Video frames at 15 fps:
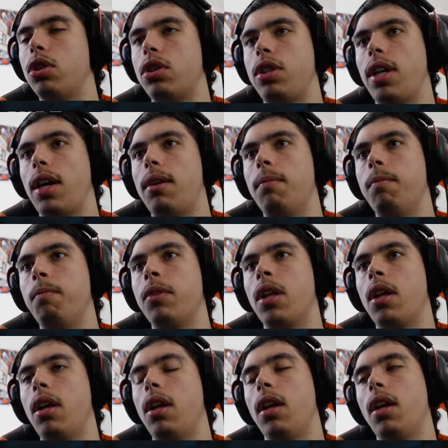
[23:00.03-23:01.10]
just yet.
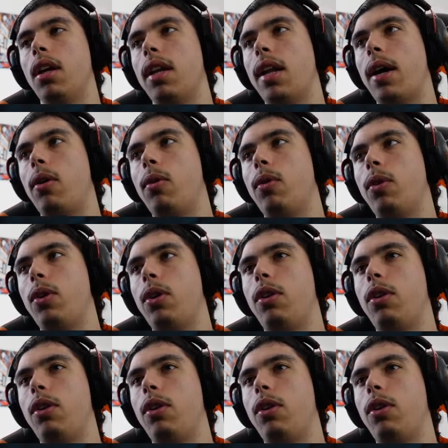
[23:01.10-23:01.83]
Now,